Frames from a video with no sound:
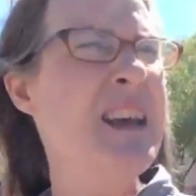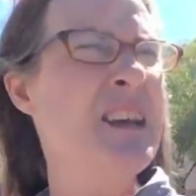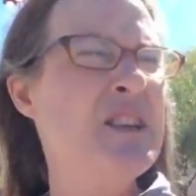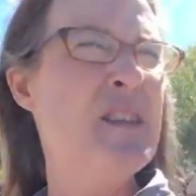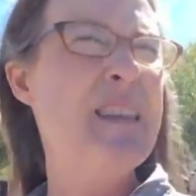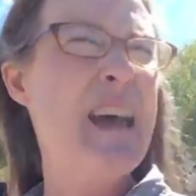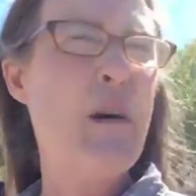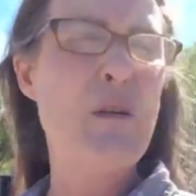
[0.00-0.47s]

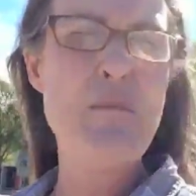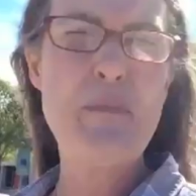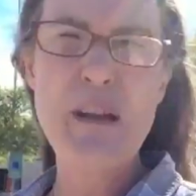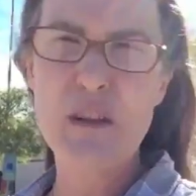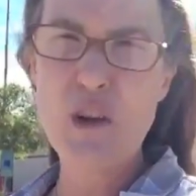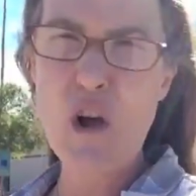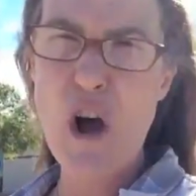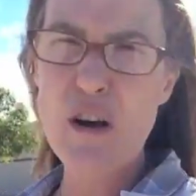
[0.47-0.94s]
So that would
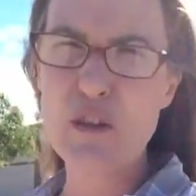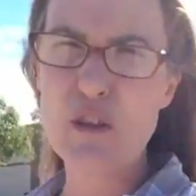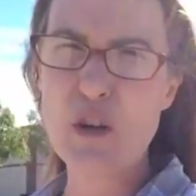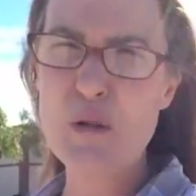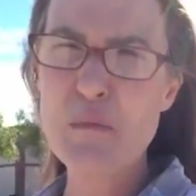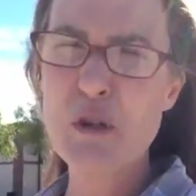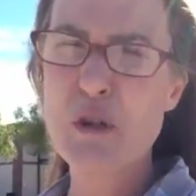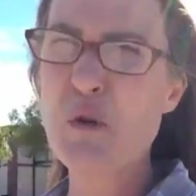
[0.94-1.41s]
be
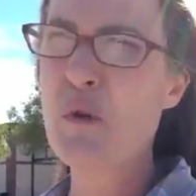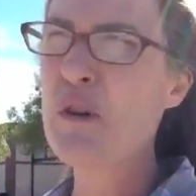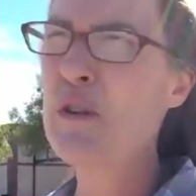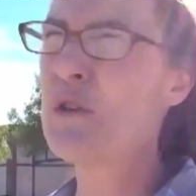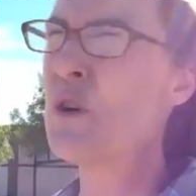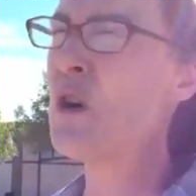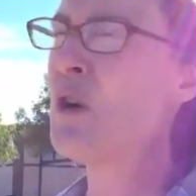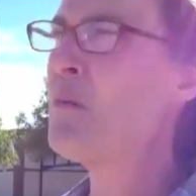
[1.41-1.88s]
long-term,
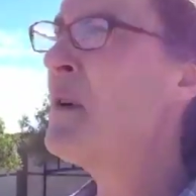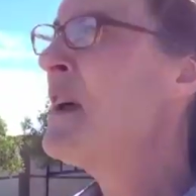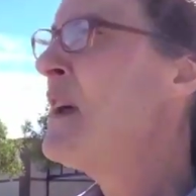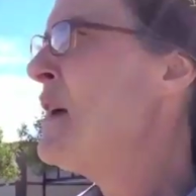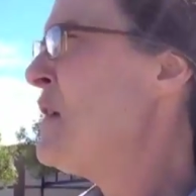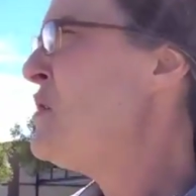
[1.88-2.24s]
short-term.